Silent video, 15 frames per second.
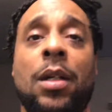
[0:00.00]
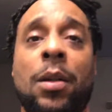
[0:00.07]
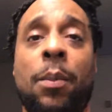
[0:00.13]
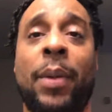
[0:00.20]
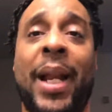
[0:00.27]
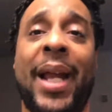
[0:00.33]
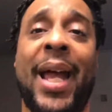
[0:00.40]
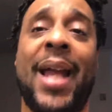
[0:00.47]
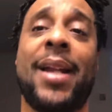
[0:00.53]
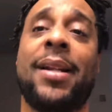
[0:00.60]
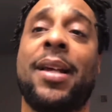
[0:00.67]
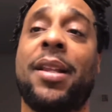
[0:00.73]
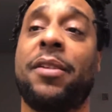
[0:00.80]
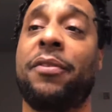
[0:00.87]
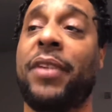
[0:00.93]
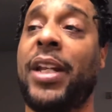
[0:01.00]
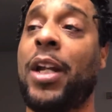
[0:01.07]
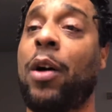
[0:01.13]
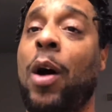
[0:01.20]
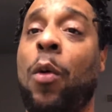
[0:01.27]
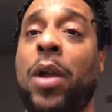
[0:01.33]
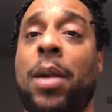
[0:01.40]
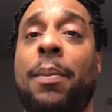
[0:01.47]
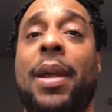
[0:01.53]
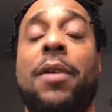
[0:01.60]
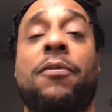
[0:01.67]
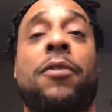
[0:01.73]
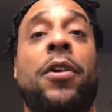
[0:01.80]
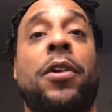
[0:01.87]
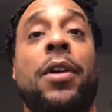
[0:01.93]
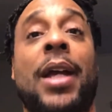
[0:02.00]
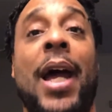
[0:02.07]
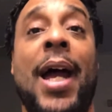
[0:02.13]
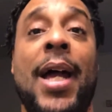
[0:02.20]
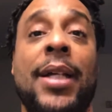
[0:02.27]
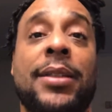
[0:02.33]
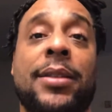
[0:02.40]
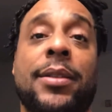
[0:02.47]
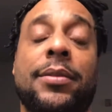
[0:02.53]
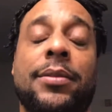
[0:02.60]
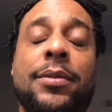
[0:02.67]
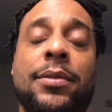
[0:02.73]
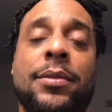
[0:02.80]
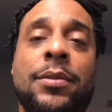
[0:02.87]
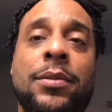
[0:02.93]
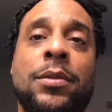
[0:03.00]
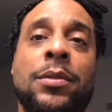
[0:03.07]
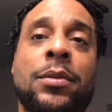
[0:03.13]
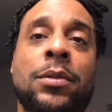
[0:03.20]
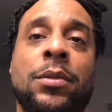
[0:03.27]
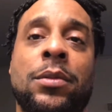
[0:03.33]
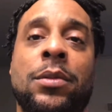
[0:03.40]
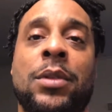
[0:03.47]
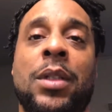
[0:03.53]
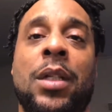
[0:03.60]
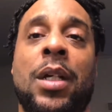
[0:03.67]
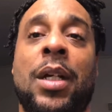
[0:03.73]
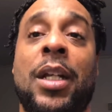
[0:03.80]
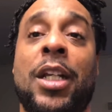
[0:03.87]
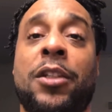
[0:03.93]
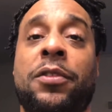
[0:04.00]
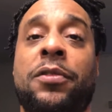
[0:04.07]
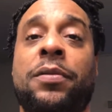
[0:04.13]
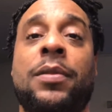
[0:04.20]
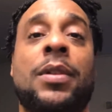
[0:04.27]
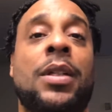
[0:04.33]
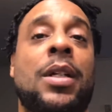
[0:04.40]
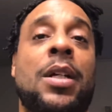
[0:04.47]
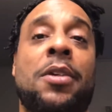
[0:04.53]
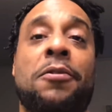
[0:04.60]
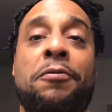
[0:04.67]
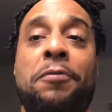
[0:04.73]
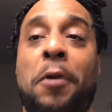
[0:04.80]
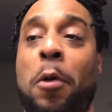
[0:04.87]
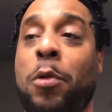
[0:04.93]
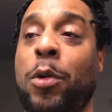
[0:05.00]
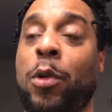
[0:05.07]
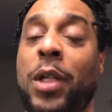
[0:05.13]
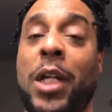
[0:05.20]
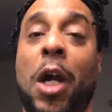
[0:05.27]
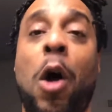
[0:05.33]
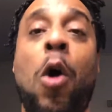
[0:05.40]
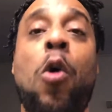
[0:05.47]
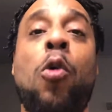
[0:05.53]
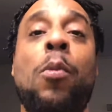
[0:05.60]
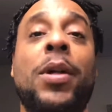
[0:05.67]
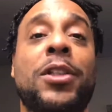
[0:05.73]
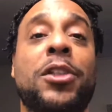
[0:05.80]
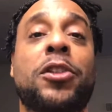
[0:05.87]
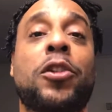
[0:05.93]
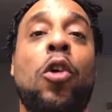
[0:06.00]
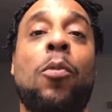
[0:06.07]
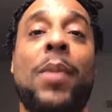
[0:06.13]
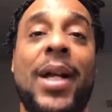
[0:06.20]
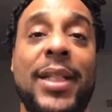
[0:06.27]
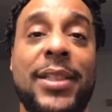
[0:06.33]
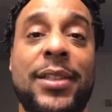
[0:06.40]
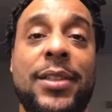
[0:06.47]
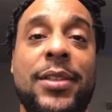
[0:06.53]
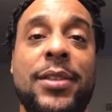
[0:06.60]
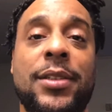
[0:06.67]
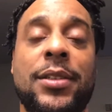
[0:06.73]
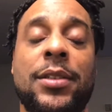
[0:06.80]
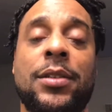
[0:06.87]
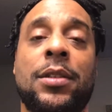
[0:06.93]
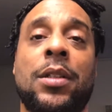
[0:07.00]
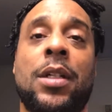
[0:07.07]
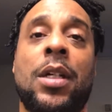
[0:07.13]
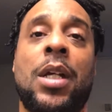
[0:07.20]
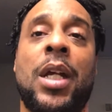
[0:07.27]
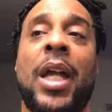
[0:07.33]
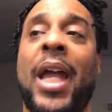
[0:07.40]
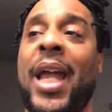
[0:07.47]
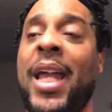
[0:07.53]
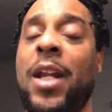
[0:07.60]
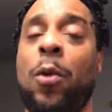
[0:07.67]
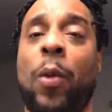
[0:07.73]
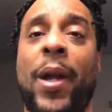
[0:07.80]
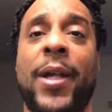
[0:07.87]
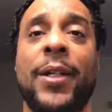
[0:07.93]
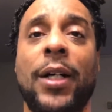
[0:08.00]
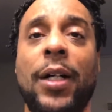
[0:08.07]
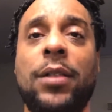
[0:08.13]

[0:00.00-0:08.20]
but I got another video I want to make for you guys. And this phone only holds but so much. Anyway,